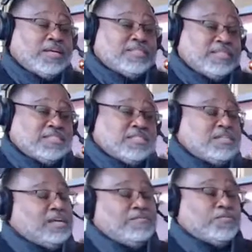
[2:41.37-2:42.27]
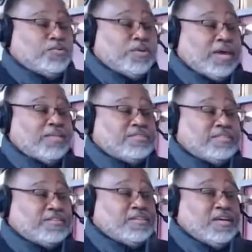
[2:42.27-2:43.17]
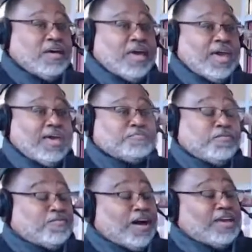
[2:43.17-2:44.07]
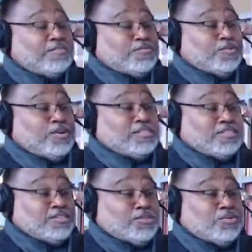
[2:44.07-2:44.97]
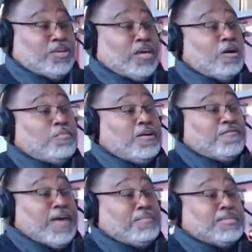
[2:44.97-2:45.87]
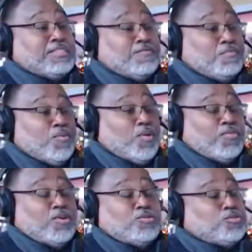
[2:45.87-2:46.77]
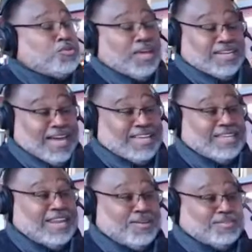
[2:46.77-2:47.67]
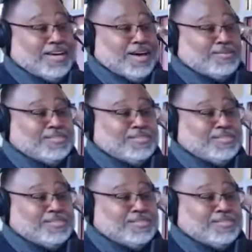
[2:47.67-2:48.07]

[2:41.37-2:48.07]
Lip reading: addition that Food Gatherers has provided for us to do to help our families even more, those who cannot get out the house.